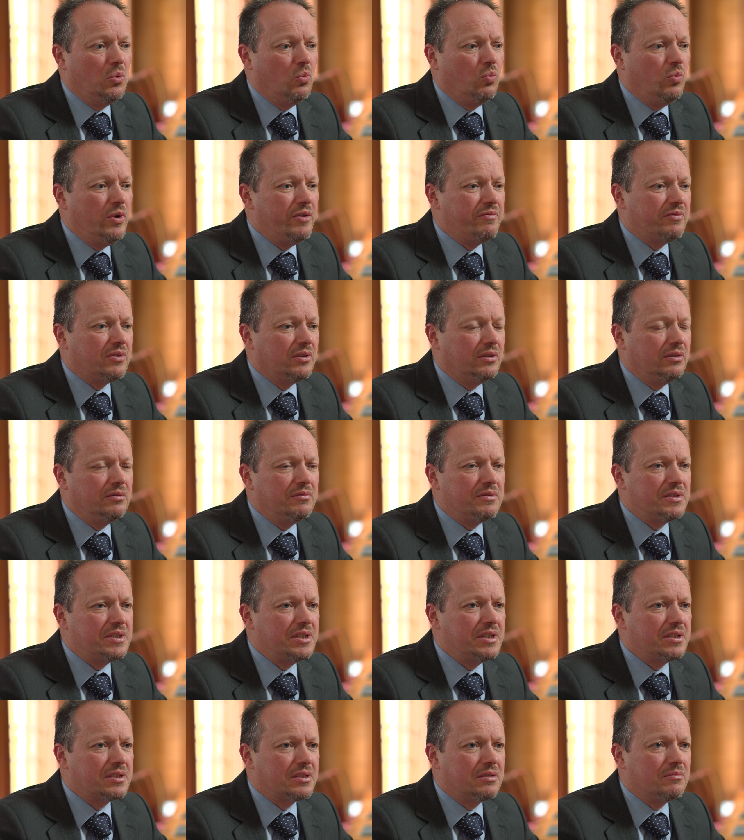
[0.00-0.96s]
We've got
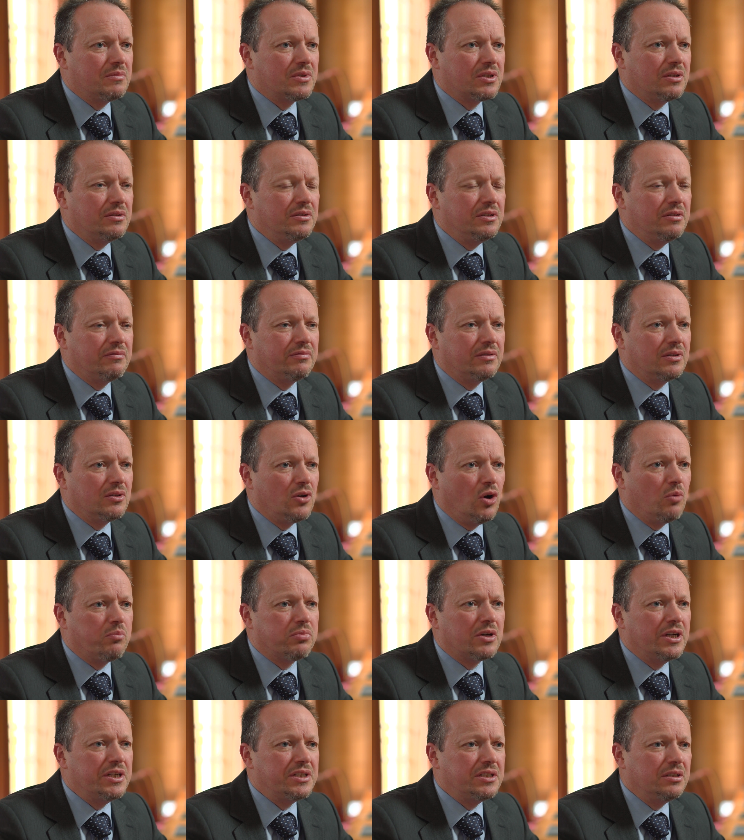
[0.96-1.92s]
systems on different
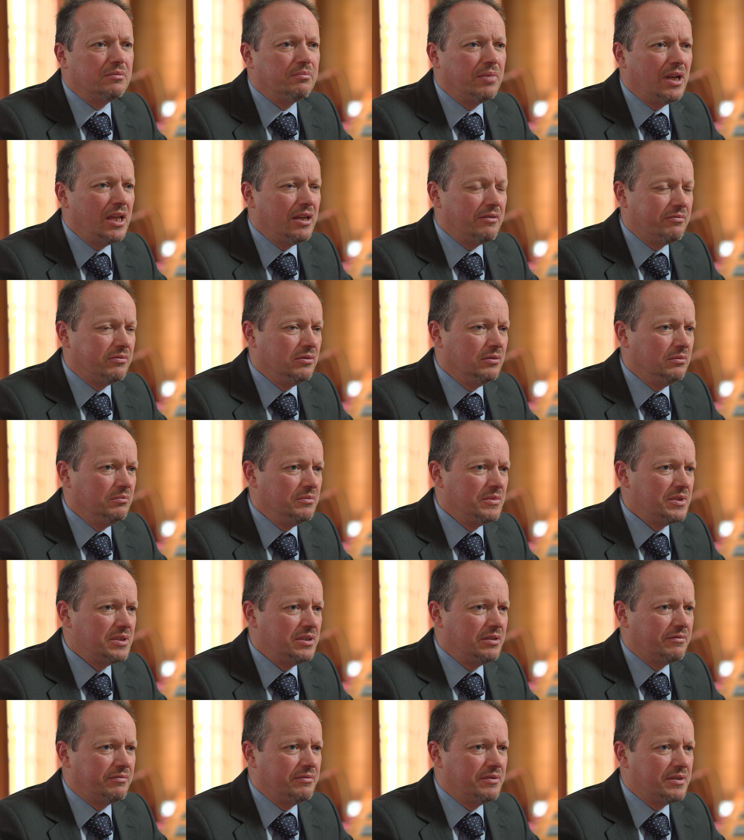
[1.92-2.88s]
operating platforms,
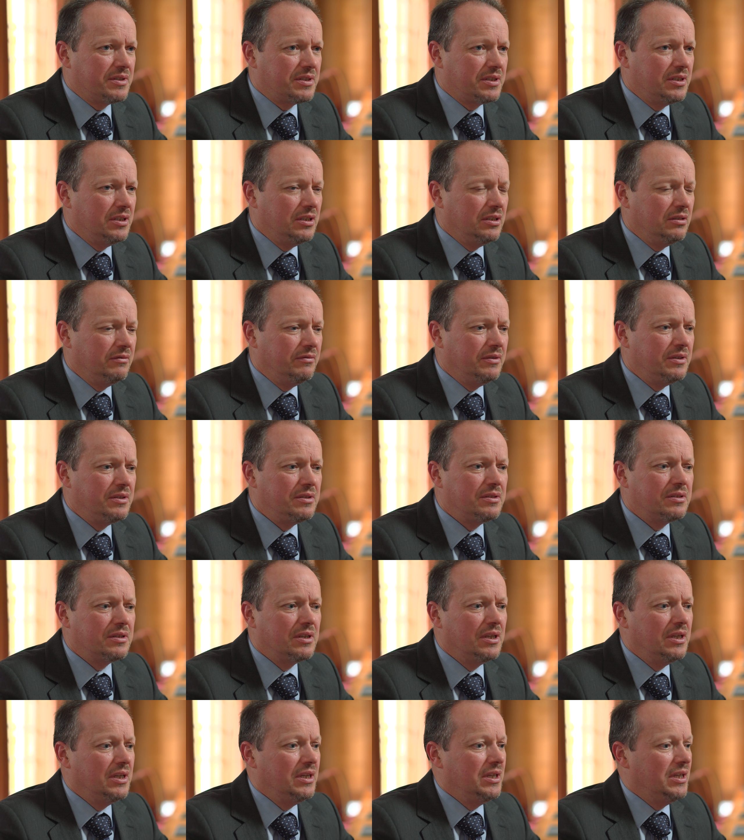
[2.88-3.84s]
different
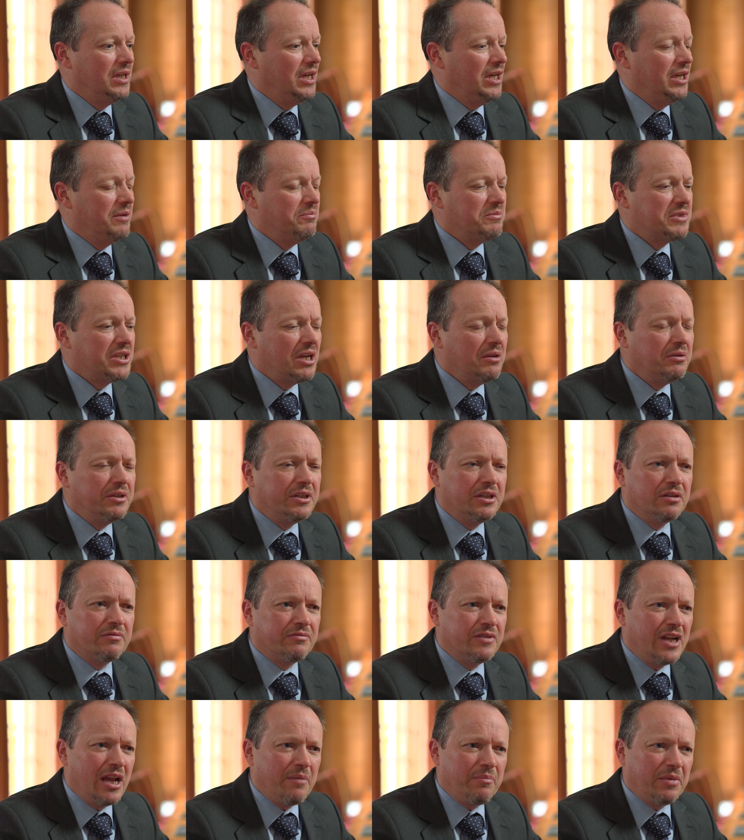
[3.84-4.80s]
servers, totally
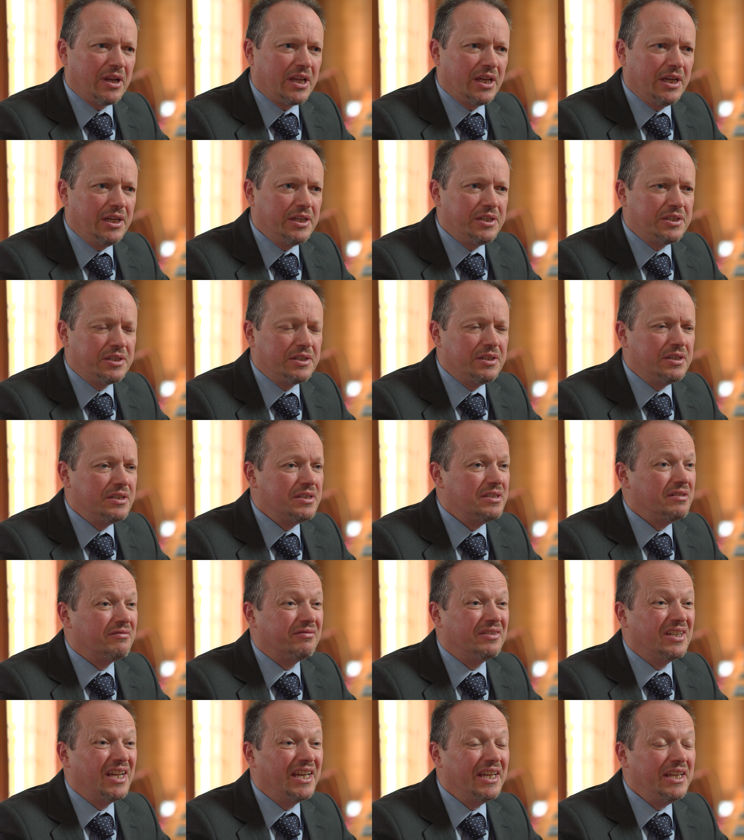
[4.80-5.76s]
different applications,
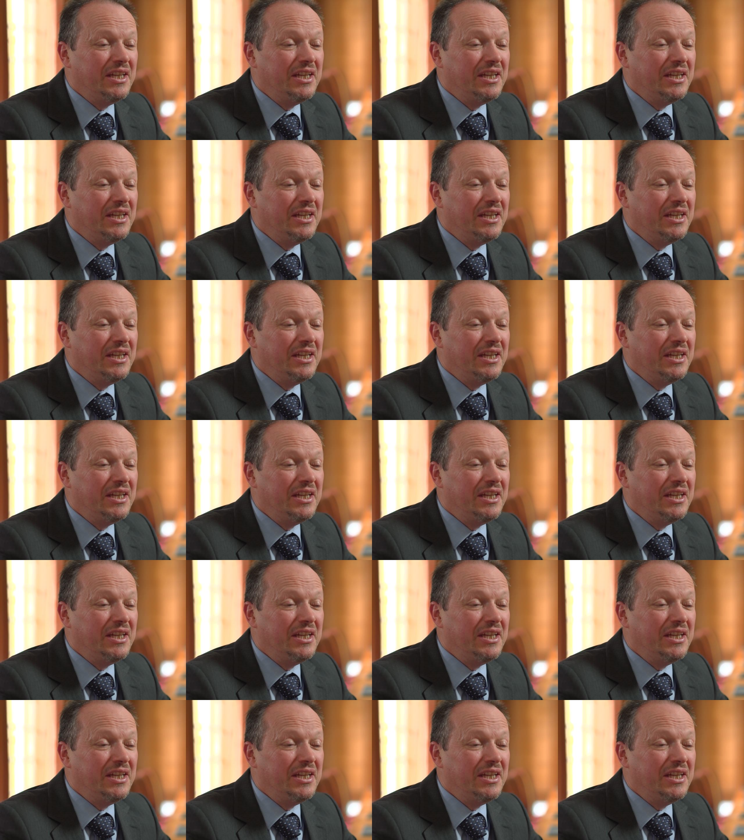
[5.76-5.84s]
different